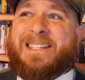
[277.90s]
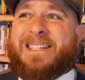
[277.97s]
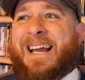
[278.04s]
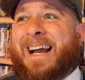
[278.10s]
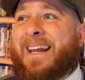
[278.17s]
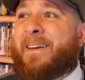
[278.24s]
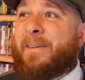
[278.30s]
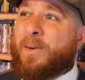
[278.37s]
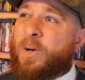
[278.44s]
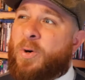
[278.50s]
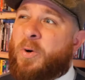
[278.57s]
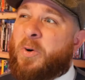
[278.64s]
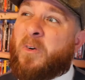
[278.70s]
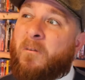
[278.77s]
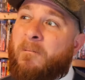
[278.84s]
kind of
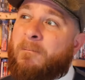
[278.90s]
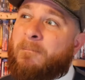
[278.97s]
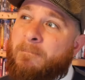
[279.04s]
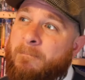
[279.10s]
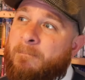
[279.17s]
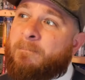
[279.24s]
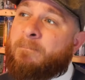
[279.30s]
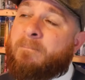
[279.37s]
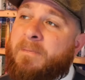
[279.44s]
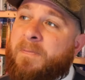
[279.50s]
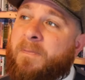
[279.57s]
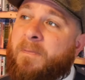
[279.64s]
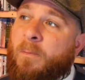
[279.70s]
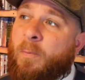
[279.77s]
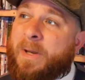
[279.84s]
cool
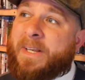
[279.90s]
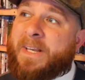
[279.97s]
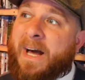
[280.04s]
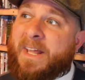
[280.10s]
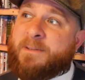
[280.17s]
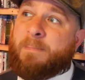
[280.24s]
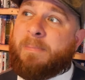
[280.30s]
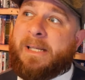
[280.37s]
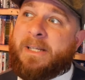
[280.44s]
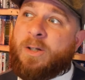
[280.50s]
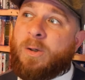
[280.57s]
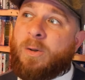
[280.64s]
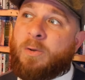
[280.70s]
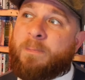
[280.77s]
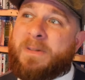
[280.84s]
when gods bleed
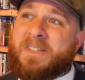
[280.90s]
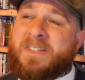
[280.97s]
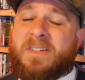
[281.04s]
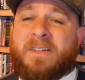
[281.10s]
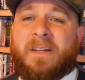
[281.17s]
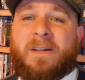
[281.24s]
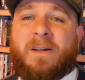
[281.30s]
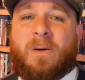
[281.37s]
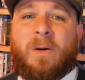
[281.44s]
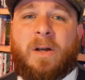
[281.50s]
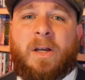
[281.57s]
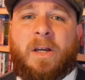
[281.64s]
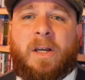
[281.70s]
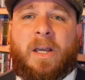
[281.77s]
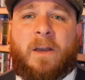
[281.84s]
gold, but still
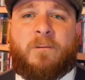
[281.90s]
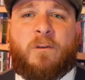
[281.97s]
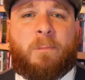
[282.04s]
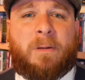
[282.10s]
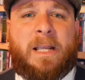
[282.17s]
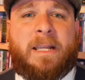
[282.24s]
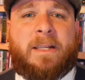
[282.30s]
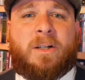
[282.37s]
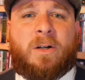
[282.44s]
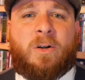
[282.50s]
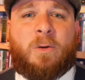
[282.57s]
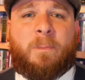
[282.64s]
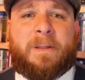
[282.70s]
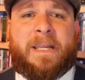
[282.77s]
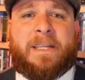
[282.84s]
if you bleed
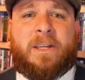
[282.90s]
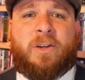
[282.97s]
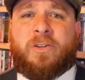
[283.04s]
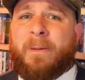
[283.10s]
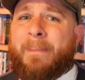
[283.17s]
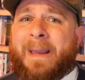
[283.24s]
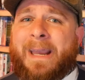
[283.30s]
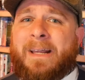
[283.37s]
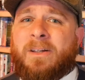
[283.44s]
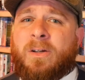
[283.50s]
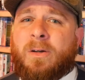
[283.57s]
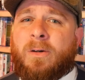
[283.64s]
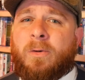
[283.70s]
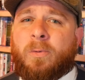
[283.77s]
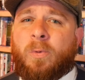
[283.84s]
gold but then you demand
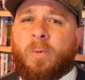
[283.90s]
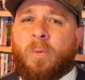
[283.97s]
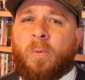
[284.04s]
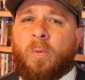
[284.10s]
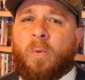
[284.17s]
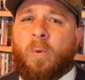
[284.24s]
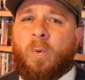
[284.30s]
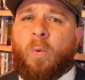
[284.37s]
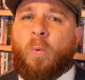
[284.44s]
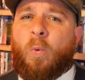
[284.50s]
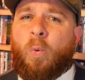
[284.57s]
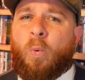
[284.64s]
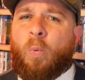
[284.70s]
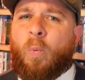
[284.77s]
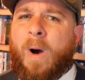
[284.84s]
gold,
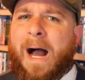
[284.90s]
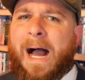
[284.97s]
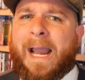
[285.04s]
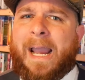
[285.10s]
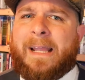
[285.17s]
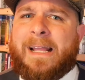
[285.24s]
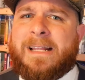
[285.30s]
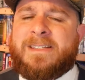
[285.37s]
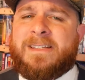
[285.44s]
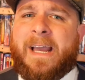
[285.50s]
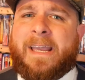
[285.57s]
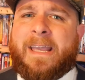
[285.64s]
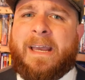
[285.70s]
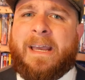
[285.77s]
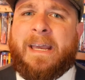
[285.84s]
why? That's
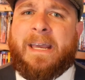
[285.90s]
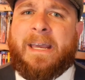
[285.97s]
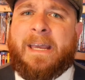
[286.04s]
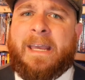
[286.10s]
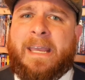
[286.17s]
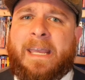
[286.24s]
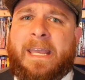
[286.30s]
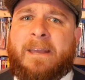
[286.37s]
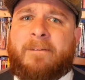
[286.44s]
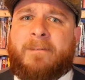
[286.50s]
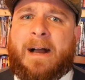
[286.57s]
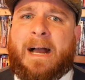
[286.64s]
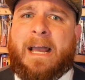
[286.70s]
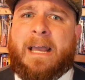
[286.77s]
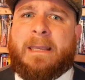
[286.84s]
like if
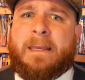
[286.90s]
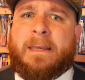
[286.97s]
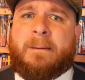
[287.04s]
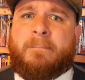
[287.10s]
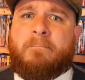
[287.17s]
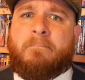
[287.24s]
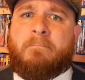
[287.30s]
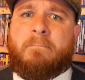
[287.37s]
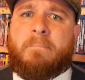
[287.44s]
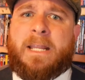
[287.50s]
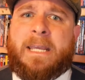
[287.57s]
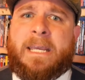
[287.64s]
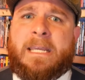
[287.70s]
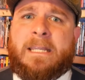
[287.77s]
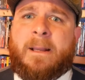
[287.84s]
I
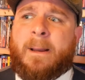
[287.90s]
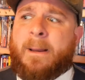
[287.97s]
bleed